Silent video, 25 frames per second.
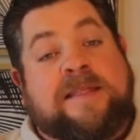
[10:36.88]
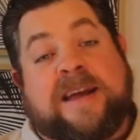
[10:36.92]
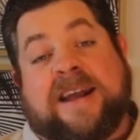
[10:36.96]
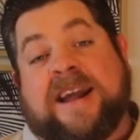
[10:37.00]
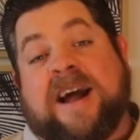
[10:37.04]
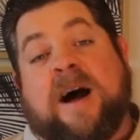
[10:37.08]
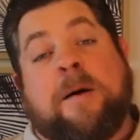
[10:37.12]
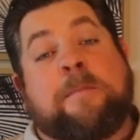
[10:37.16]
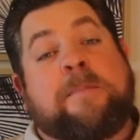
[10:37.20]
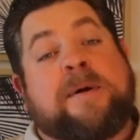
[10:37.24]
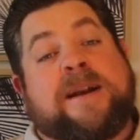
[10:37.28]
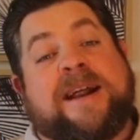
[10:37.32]
The
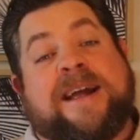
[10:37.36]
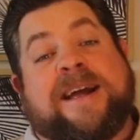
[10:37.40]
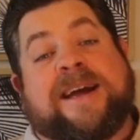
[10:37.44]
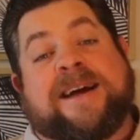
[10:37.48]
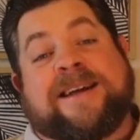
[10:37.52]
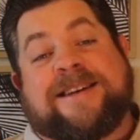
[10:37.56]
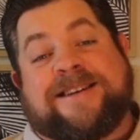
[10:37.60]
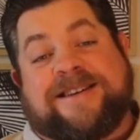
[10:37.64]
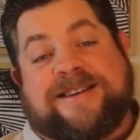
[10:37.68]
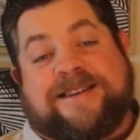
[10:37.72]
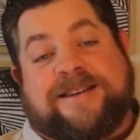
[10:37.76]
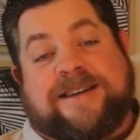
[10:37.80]

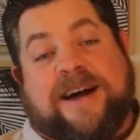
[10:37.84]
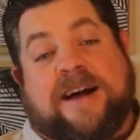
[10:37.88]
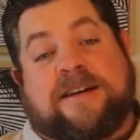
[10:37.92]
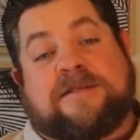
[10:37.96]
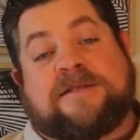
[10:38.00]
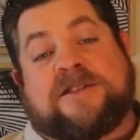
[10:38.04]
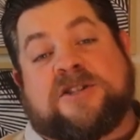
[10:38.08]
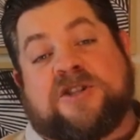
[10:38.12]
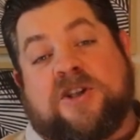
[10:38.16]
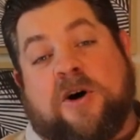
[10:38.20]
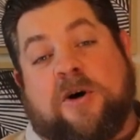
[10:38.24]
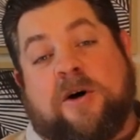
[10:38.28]
company
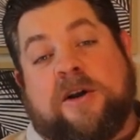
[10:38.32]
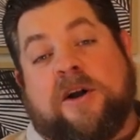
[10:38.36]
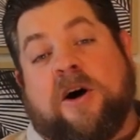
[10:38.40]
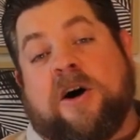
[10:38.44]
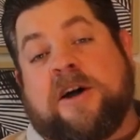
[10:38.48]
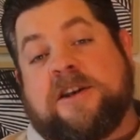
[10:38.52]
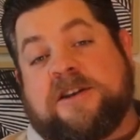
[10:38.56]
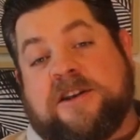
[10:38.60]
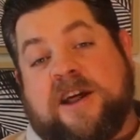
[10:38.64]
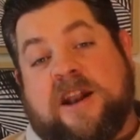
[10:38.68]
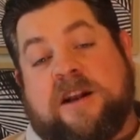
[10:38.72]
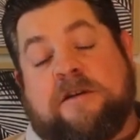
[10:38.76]
does
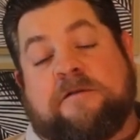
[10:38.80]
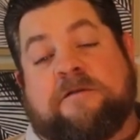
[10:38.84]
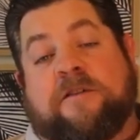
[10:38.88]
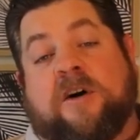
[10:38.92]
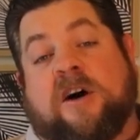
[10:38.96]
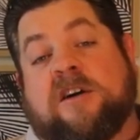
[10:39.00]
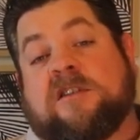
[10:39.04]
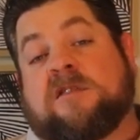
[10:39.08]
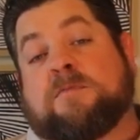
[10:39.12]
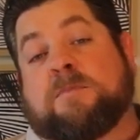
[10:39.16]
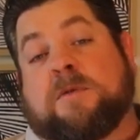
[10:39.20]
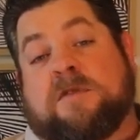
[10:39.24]
not
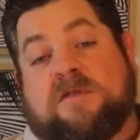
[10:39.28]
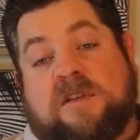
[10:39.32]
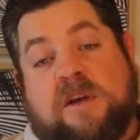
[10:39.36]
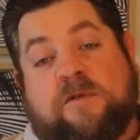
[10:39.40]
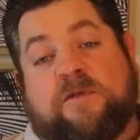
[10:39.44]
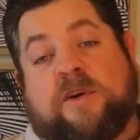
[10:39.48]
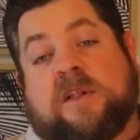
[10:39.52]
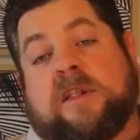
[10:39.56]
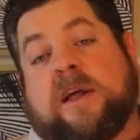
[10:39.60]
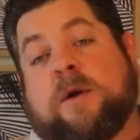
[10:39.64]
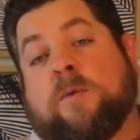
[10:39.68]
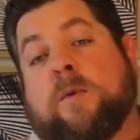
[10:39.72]
identify
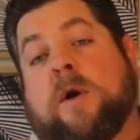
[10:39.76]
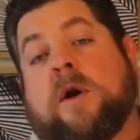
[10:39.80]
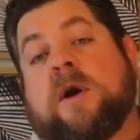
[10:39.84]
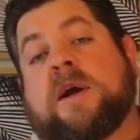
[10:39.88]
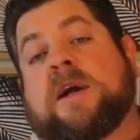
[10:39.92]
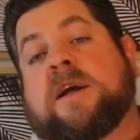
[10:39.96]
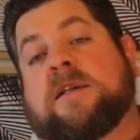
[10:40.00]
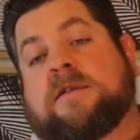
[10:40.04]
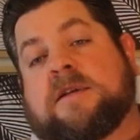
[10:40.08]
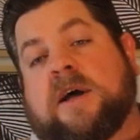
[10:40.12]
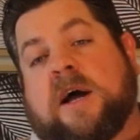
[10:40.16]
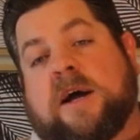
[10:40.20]
specifically where
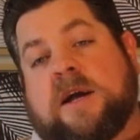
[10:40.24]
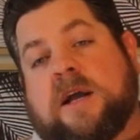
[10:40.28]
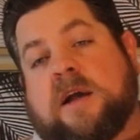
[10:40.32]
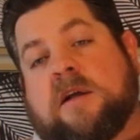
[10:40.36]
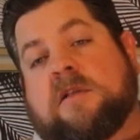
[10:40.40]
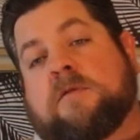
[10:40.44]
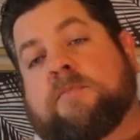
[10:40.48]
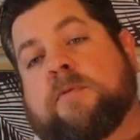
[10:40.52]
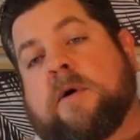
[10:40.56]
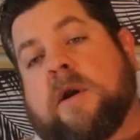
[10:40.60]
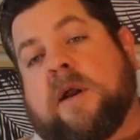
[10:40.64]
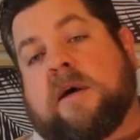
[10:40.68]
in
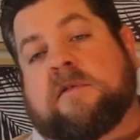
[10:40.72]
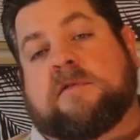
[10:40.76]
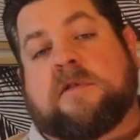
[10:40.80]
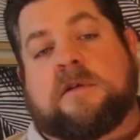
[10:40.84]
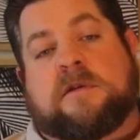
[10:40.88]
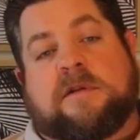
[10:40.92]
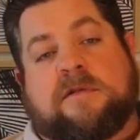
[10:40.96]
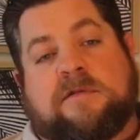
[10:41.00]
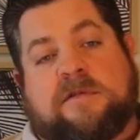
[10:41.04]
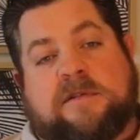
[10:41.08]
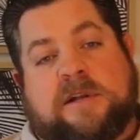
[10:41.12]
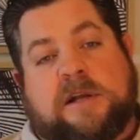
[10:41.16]
Kentucky its
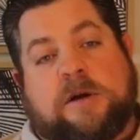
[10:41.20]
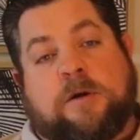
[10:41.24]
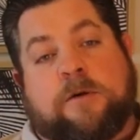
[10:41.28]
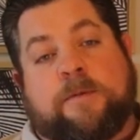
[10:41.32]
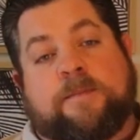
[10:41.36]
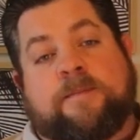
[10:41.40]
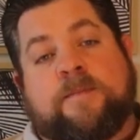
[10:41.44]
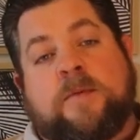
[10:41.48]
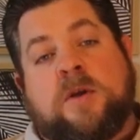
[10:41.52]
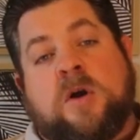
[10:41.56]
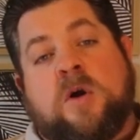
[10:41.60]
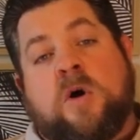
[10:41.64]
products are
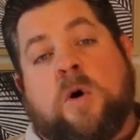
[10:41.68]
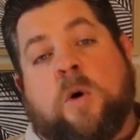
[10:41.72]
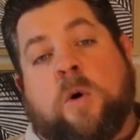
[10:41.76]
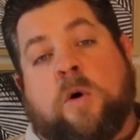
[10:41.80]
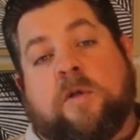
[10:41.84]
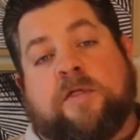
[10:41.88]
distilled,